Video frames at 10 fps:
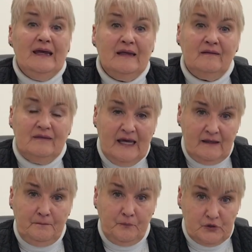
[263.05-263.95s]
in
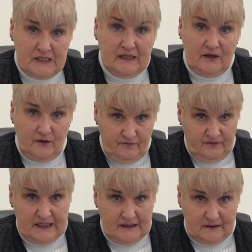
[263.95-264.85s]
that particular
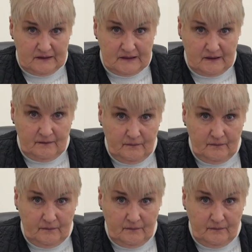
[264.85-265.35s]
field.